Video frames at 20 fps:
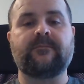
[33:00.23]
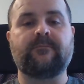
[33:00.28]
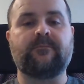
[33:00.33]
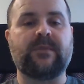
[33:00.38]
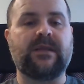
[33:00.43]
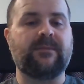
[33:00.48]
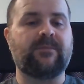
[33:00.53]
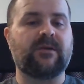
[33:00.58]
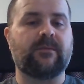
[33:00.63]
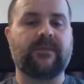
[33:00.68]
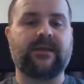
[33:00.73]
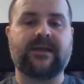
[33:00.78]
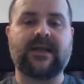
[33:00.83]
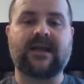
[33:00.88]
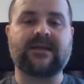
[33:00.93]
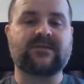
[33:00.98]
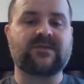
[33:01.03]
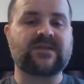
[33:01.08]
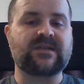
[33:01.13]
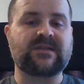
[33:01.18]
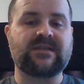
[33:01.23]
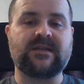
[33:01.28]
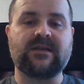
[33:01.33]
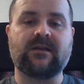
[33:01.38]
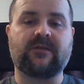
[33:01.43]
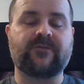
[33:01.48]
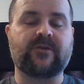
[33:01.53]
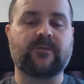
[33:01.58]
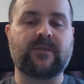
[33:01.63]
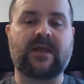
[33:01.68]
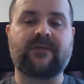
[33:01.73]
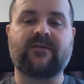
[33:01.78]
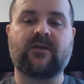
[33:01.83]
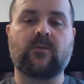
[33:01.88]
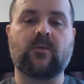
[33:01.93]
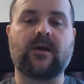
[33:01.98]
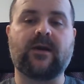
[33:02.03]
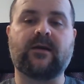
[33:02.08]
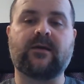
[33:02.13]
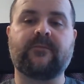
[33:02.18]
People began to steal from
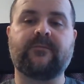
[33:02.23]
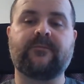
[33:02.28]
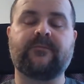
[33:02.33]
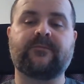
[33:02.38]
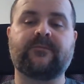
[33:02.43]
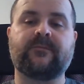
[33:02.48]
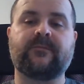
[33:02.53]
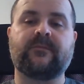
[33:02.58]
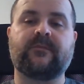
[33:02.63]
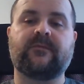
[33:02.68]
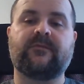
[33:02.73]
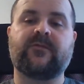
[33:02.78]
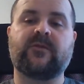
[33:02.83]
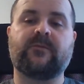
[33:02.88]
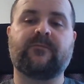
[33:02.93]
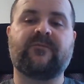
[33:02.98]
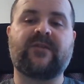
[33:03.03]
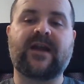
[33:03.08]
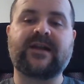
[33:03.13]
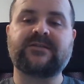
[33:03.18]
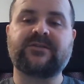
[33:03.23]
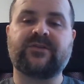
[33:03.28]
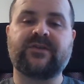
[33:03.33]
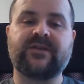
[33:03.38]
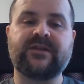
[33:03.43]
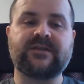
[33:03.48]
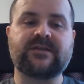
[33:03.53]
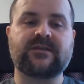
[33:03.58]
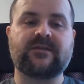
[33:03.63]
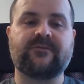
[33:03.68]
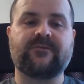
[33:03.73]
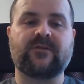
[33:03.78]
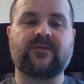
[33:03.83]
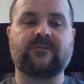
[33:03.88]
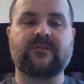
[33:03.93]
everywhere, from factories, from